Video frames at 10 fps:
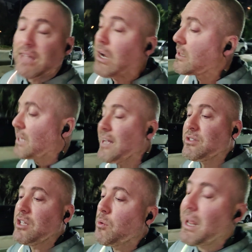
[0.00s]
They're
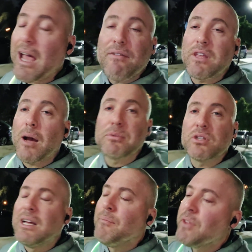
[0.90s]
guys. They don't have the
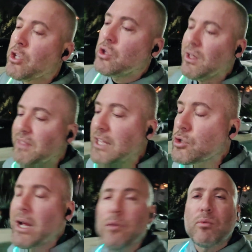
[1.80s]
option. You, they
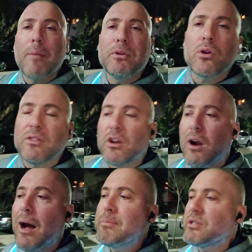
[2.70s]
try to rub your,
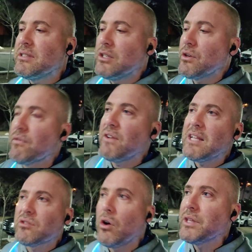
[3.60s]
their options in your
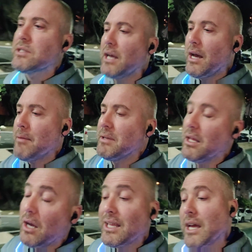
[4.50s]
face all the time,
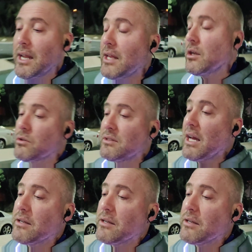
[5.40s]
and they I got eight hundred